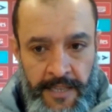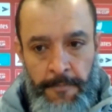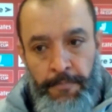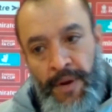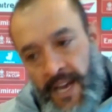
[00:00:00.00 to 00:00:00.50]

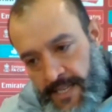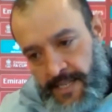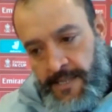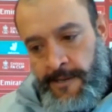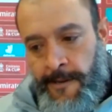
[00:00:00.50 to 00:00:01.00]

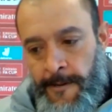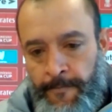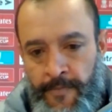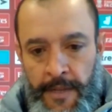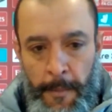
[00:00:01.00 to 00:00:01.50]
Plus,
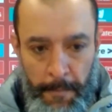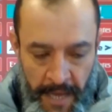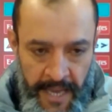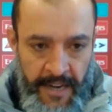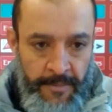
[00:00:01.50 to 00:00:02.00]
the
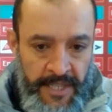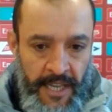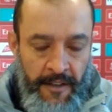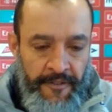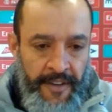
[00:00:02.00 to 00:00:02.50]
player
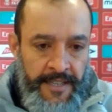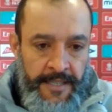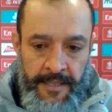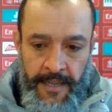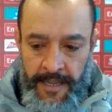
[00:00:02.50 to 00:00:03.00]
himself
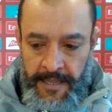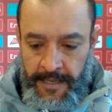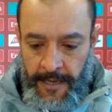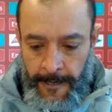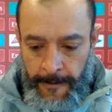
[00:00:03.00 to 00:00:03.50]
has
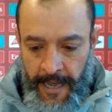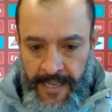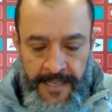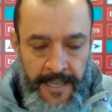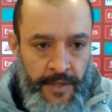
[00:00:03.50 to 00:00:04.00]

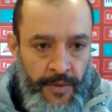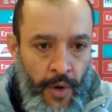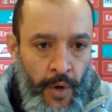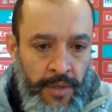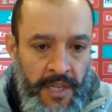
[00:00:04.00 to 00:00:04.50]
access to
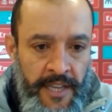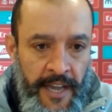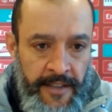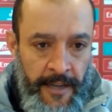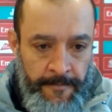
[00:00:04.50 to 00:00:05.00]
all the
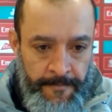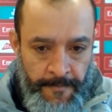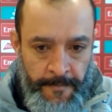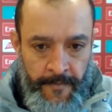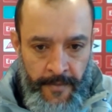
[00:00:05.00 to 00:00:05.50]
data.
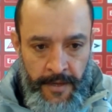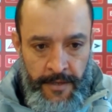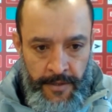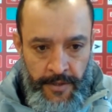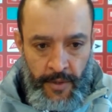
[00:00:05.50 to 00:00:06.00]

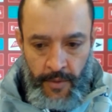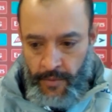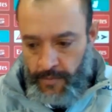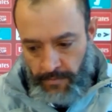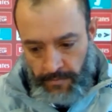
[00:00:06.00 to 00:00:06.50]
So,
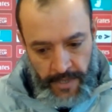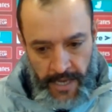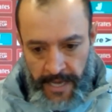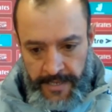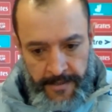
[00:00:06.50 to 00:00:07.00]

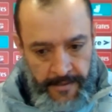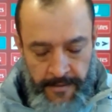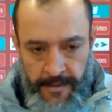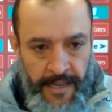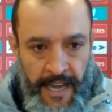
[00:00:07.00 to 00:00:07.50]
yes,
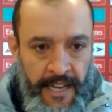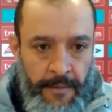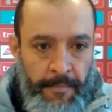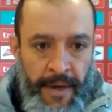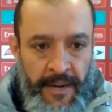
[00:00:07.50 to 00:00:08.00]
he can
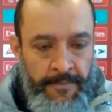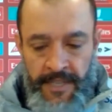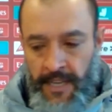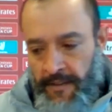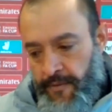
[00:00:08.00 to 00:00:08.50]
compare
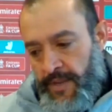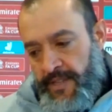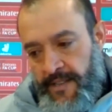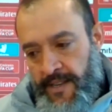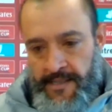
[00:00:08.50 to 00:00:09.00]
himself, what he
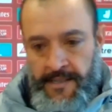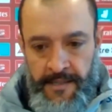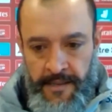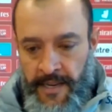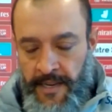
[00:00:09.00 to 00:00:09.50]
does
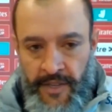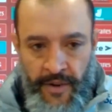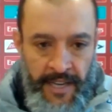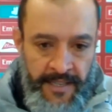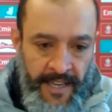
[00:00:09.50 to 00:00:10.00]
in the
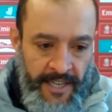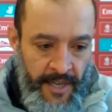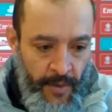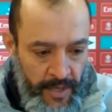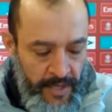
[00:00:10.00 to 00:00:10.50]
training
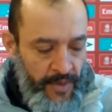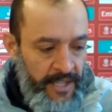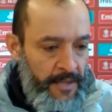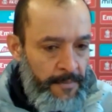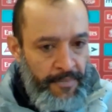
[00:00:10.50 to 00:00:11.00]
session, what he
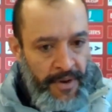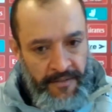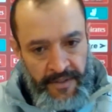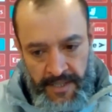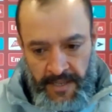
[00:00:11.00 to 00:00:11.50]
did
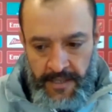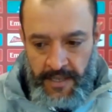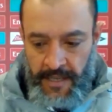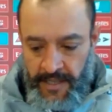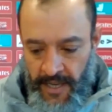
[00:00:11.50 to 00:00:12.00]
previous,
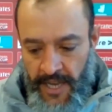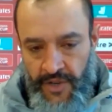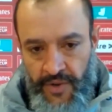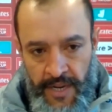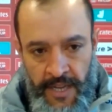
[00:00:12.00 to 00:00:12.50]
the
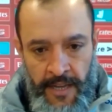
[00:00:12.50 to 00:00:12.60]
injury,